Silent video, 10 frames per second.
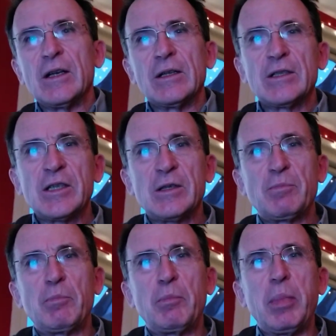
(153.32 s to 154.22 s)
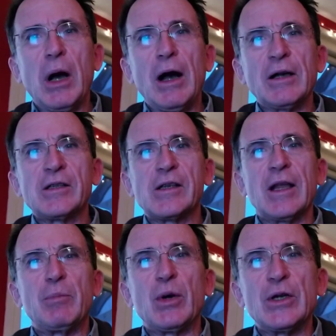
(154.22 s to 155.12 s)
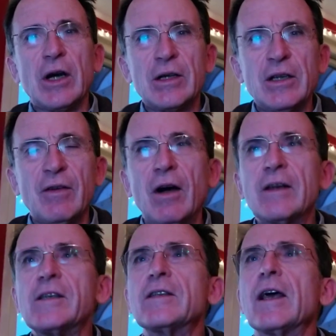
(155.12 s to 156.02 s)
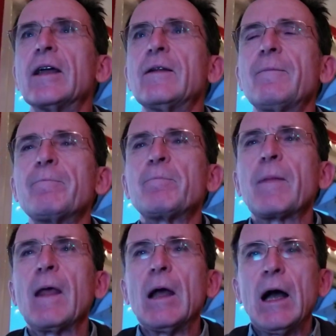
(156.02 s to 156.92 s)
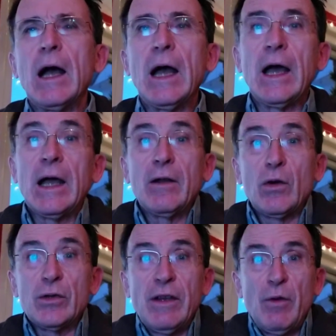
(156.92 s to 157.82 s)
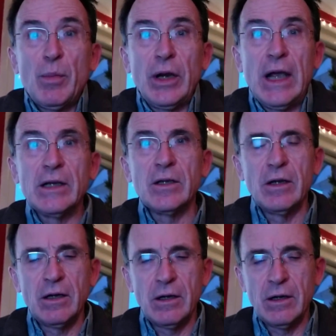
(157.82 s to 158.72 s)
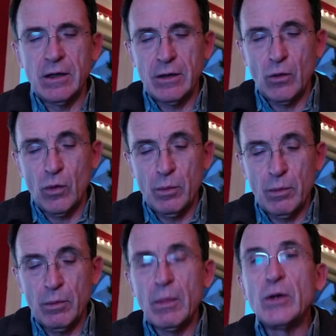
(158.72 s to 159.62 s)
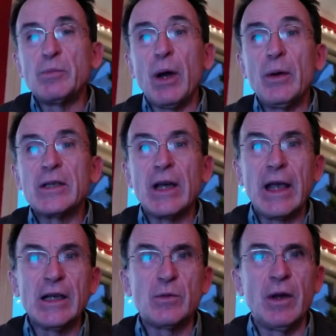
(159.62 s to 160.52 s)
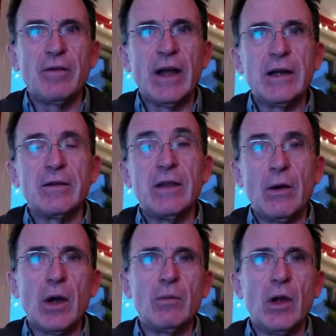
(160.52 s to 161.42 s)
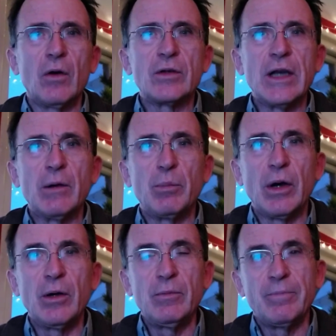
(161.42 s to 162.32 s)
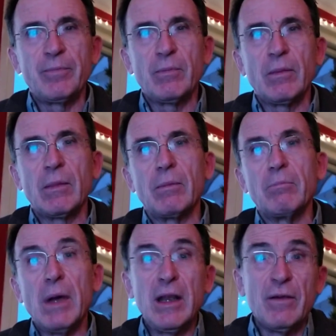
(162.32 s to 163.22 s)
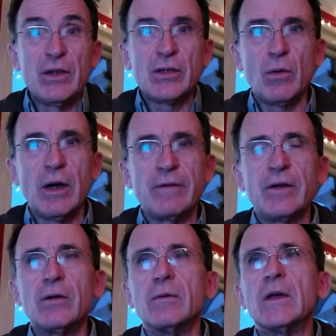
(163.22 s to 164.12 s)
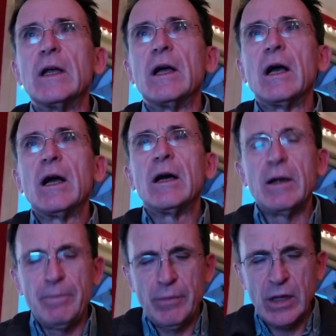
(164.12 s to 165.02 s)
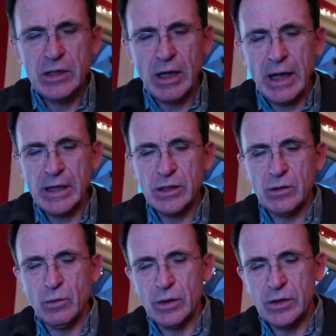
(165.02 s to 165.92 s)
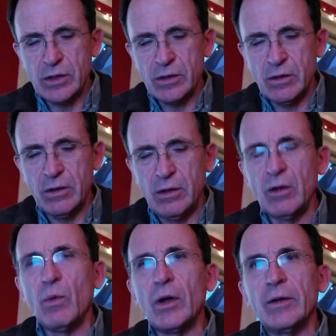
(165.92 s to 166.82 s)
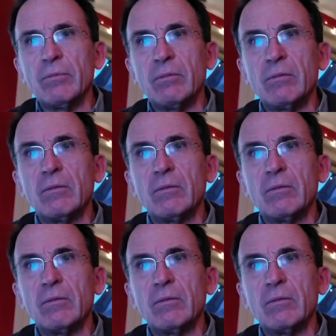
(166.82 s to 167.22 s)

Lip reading: sparsely productive artisan. And of course, everybody has or most poets, I guess, will have had their own lockdown poem. Many of us, quite a few. This, I guess, was the one